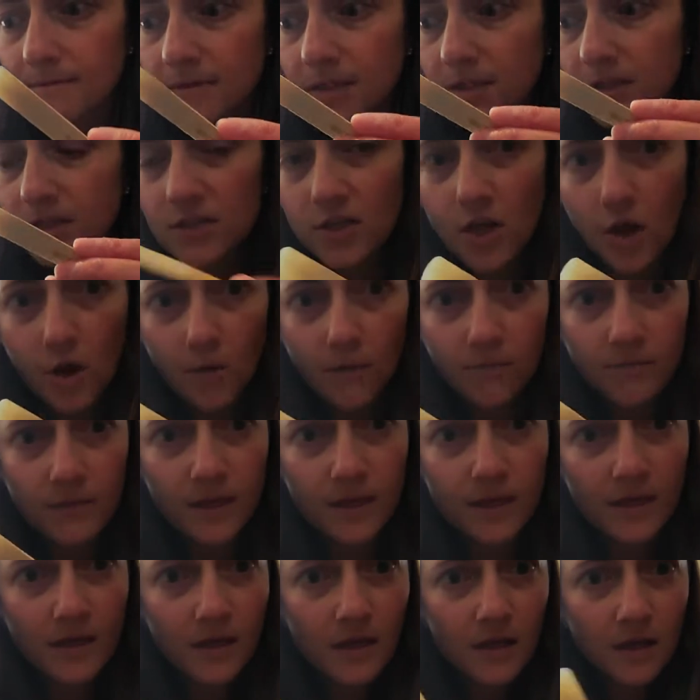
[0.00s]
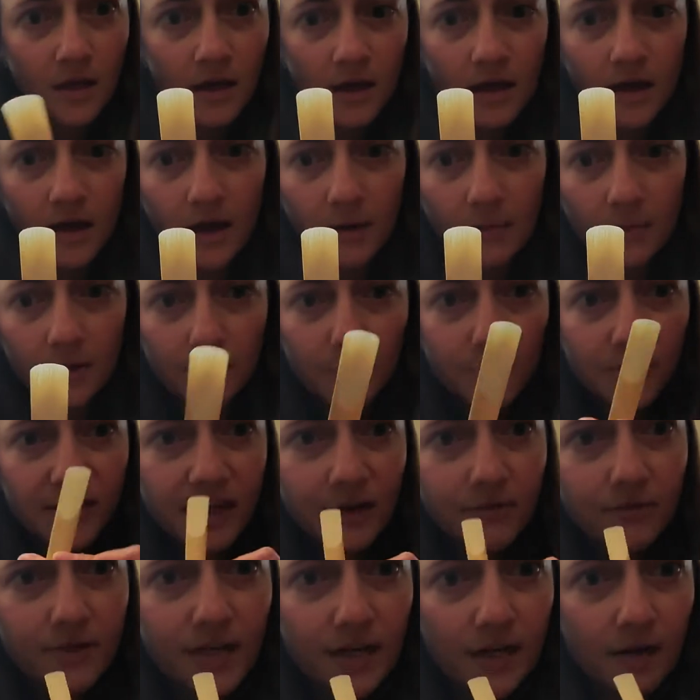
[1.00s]
So um, we're going to put
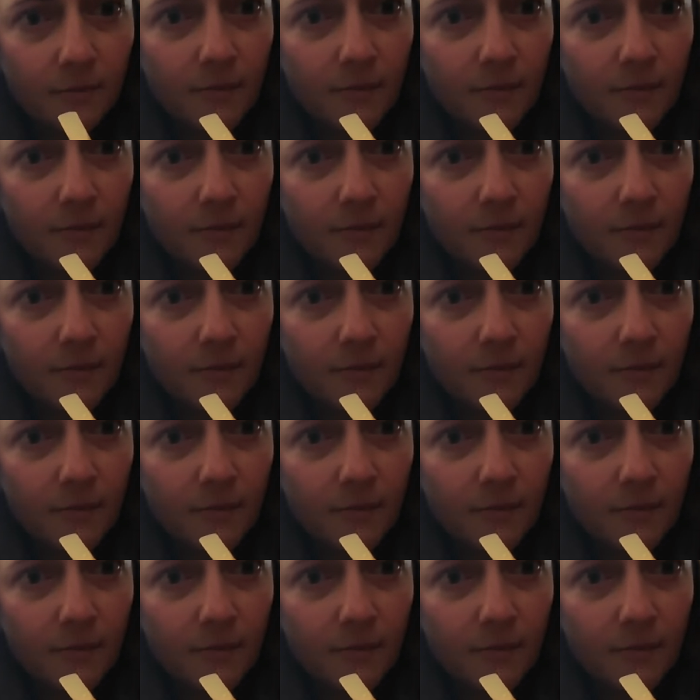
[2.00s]
that reed in our